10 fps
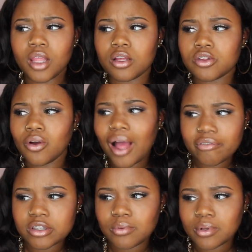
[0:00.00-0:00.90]
So
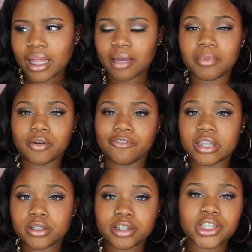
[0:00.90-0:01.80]
after doing like a bit of
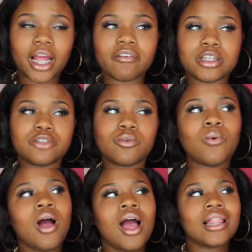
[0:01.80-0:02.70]
research, I already knew
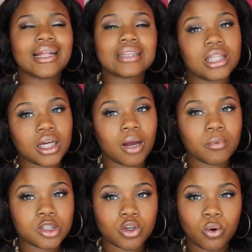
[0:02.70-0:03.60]
like the look I
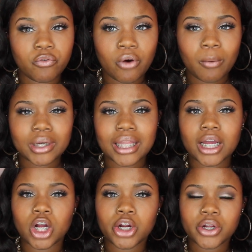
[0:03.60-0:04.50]
wanted to go for. I wanted like
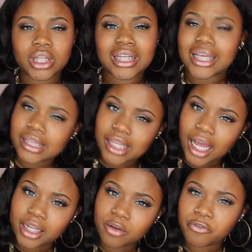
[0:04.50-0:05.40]
a curly,
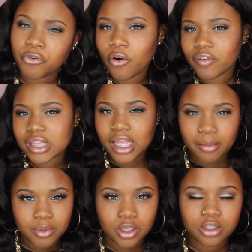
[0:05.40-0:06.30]
exotic, foreign
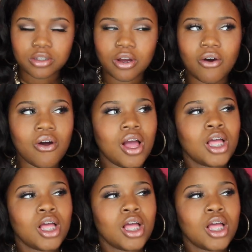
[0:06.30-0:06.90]
type look, you know.